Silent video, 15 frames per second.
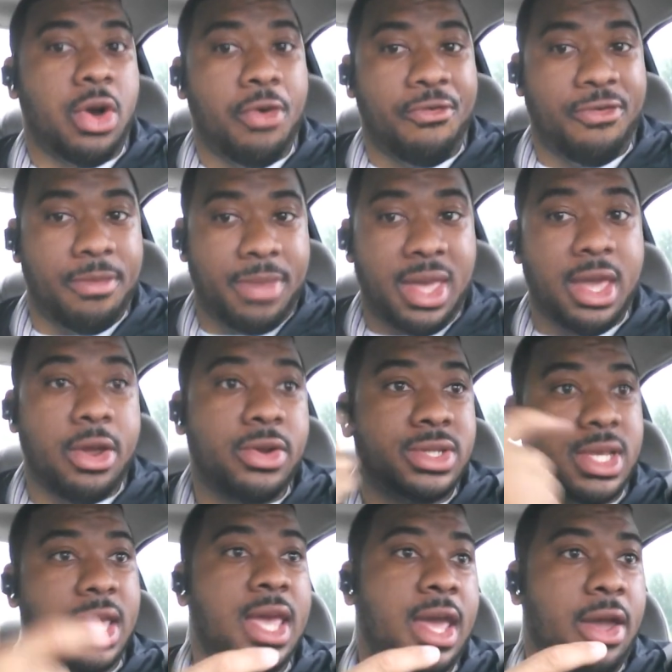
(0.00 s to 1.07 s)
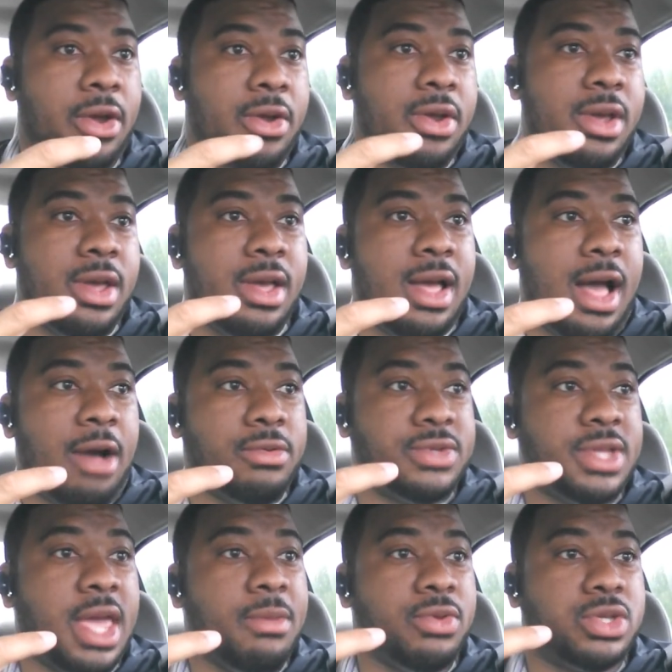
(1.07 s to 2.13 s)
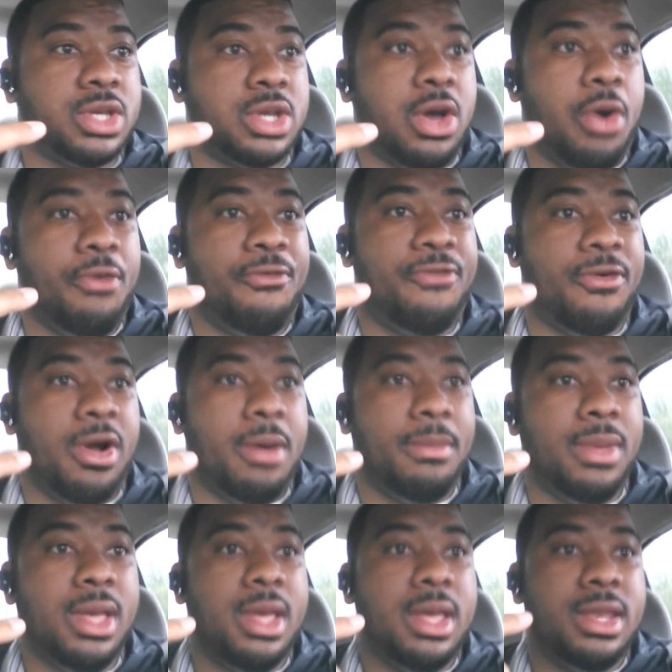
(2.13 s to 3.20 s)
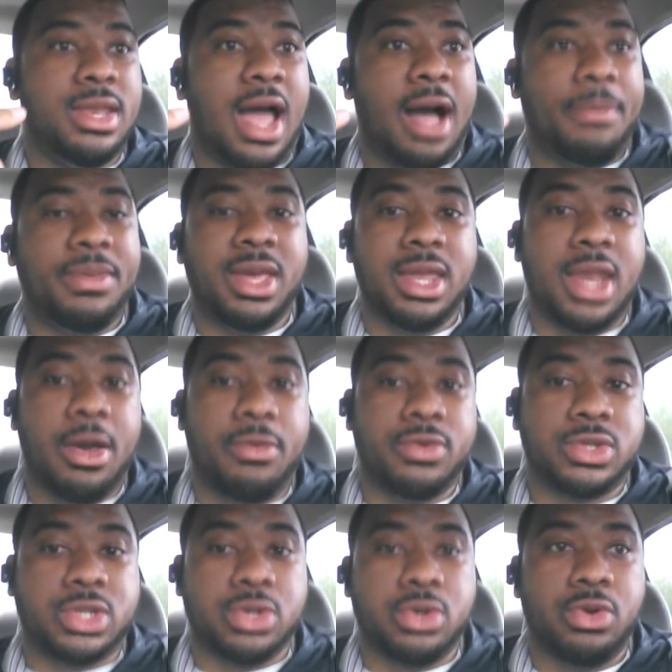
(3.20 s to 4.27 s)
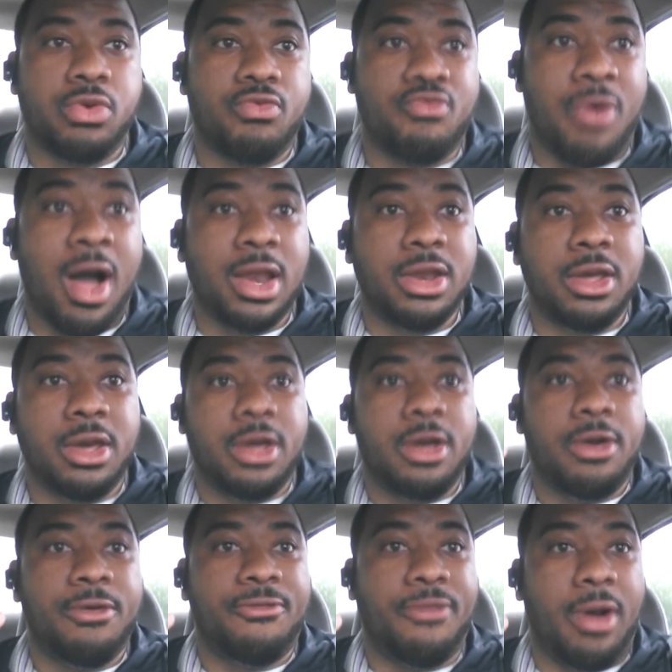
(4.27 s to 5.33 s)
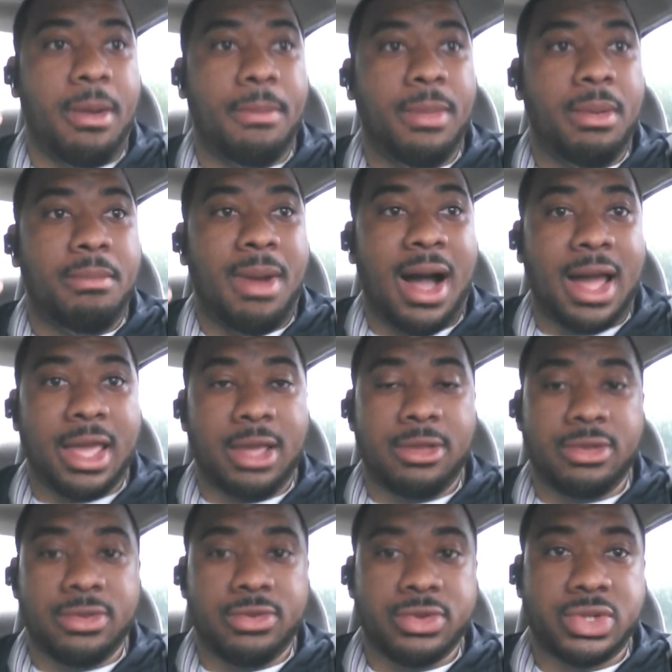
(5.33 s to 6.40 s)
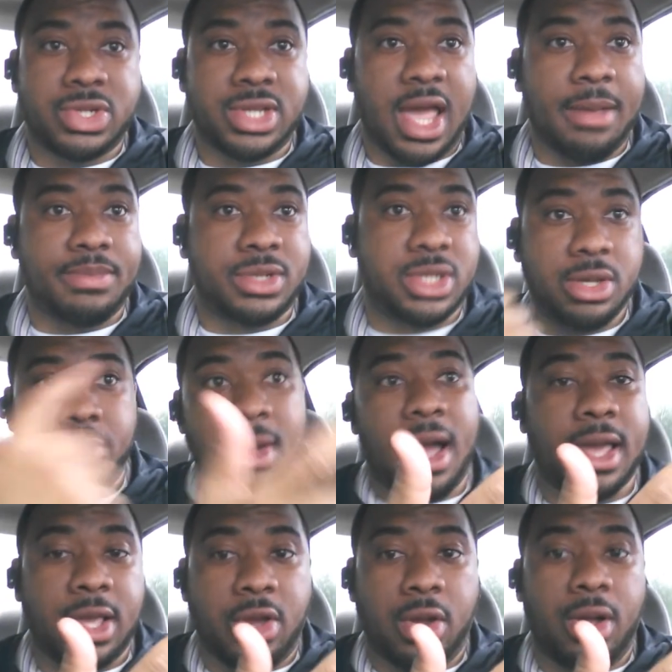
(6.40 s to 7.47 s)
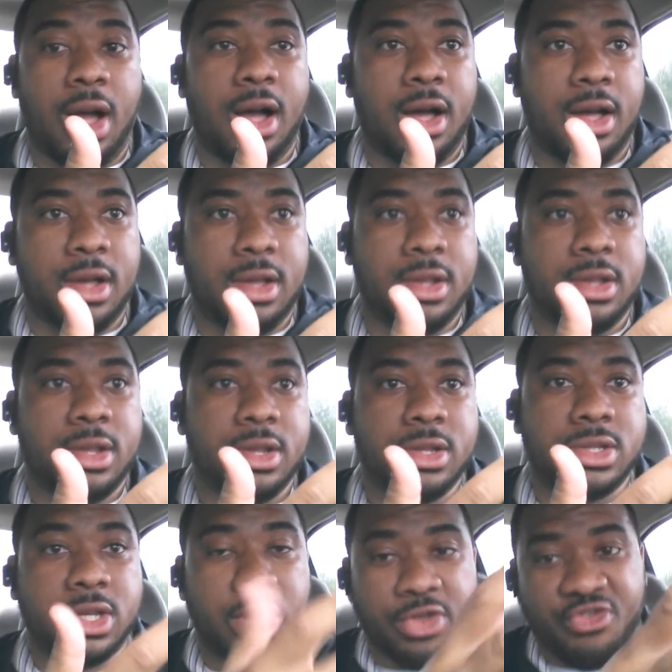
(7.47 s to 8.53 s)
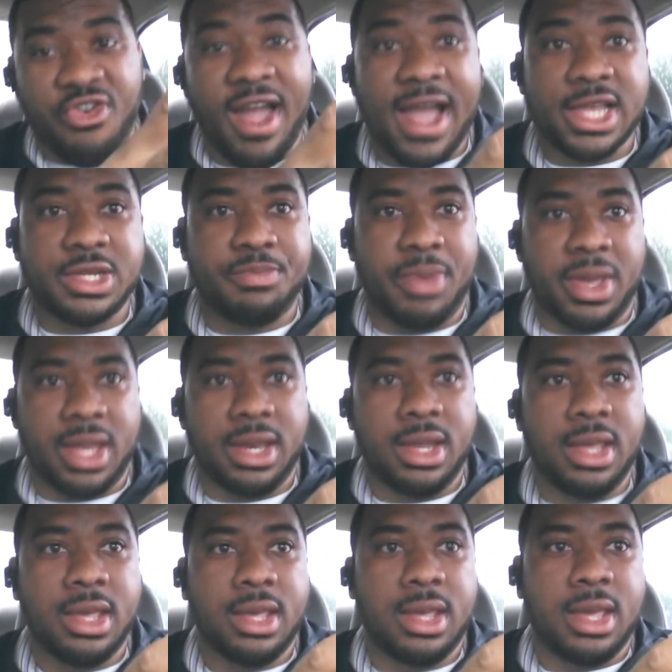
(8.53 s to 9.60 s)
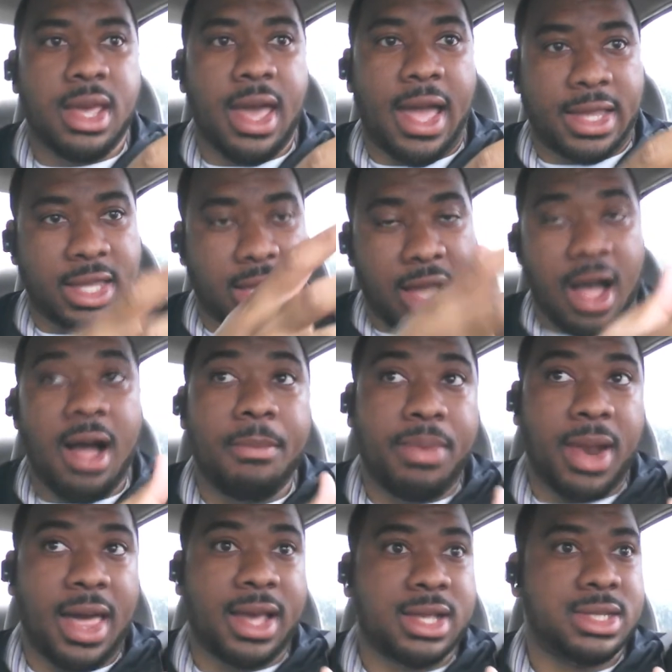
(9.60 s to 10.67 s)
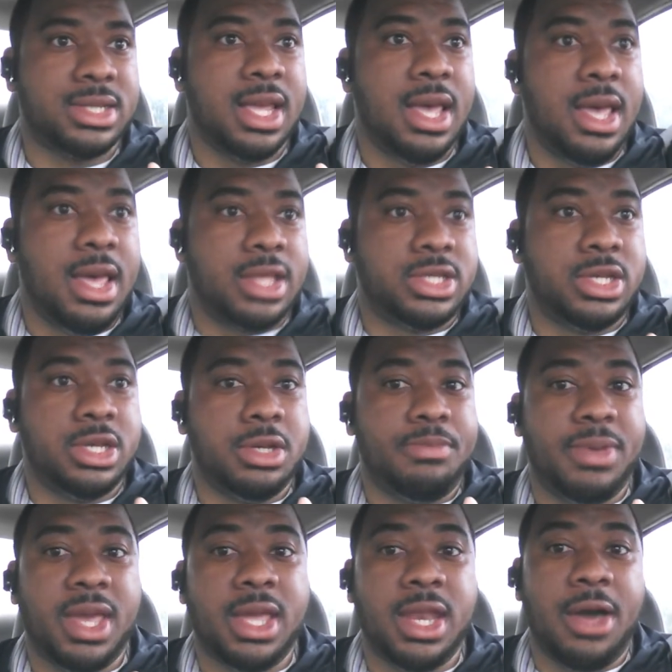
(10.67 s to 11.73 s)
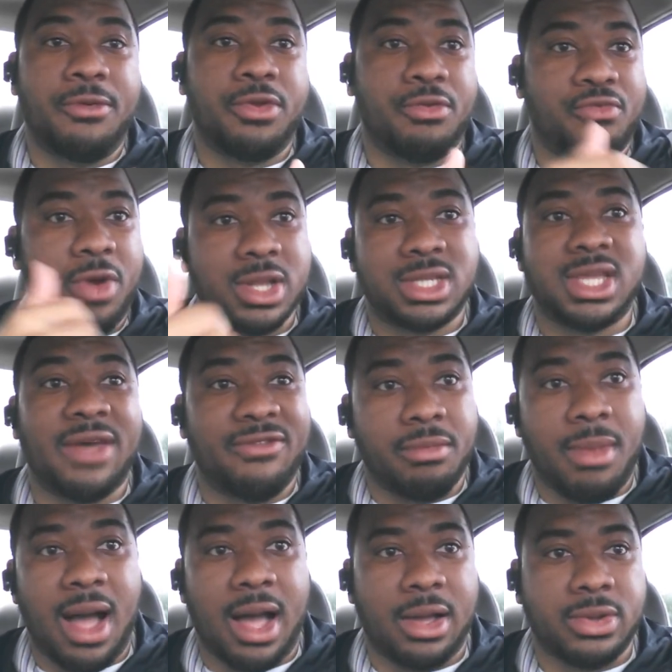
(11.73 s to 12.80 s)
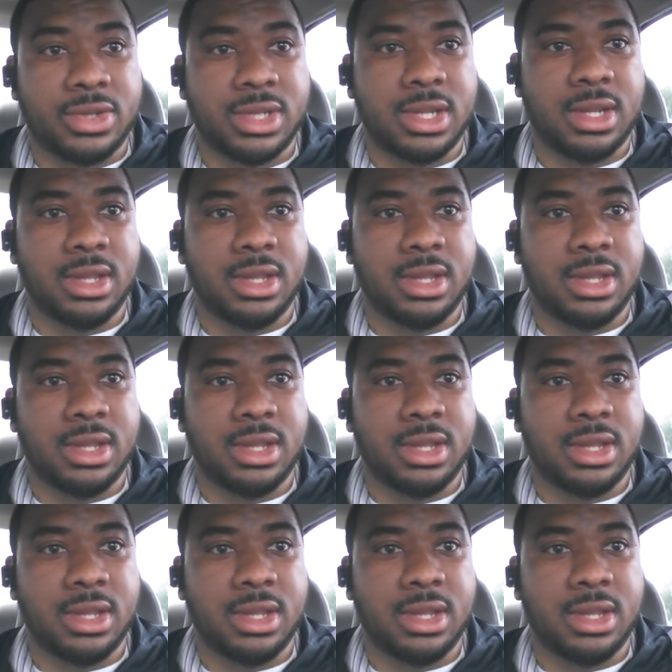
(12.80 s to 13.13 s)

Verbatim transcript: go from here to here I was able to go from not being able to run from my steps to my uh, to the trash bin at the complex to being able to run seven miles.